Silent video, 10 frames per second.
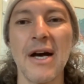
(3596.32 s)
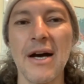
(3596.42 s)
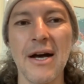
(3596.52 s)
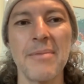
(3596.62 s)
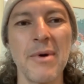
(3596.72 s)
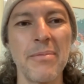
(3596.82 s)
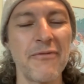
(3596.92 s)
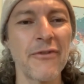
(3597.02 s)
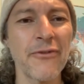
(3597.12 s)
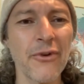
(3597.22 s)
I'm a
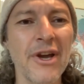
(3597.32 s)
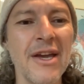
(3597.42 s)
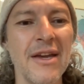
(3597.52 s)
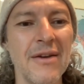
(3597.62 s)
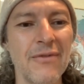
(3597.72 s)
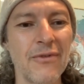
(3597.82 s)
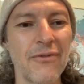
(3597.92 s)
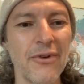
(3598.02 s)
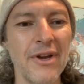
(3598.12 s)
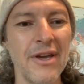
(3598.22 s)
for
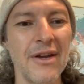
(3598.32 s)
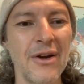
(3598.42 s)
free, and